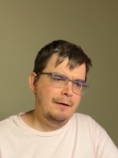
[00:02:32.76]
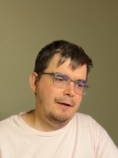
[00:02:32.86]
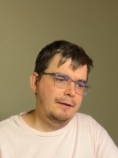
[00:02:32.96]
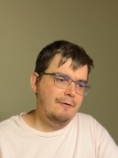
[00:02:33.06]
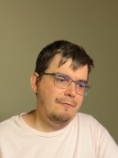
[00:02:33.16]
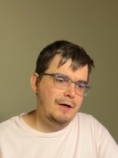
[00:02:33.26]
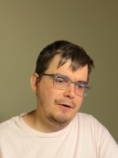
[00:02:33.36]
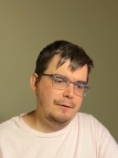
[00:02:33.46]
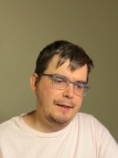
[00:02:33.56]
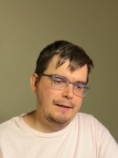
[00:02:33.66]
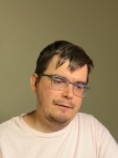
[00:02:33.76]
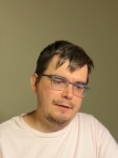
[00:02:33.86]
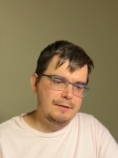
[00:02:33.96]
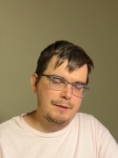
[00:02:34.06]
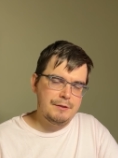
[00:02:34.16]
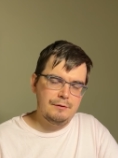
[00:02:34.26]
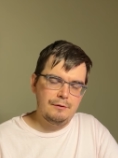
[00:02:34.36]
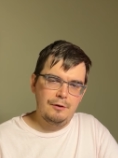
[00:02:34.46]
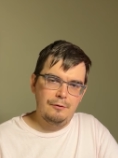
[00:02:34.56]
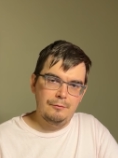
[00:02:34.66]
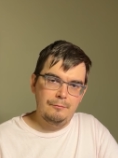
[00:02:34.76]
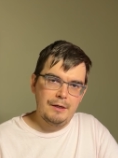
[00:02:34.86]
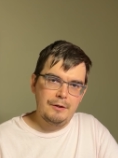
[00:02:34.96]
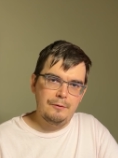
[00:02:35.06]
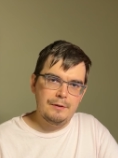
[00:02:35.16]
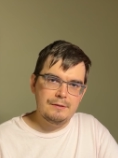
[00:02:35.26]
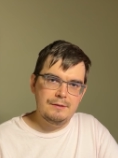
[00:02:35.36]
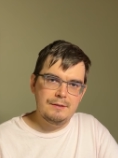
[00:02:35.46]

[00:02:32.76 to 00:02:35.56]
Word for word: And I found that especially on macOS,